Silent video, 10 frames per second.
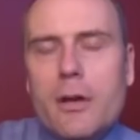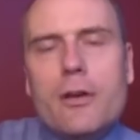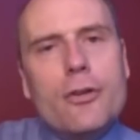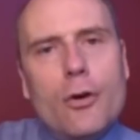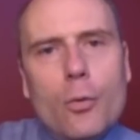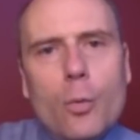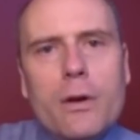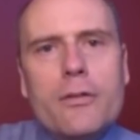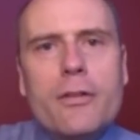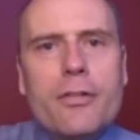So
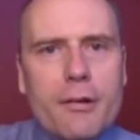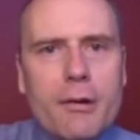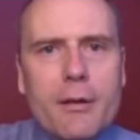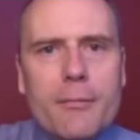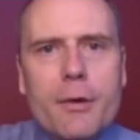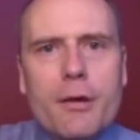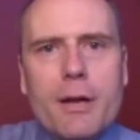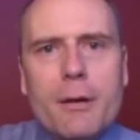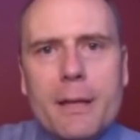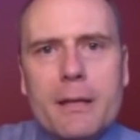what is the theory
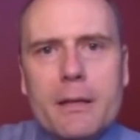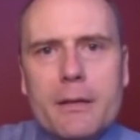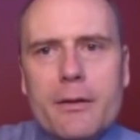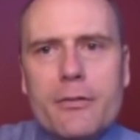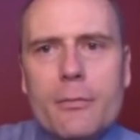around mental illness?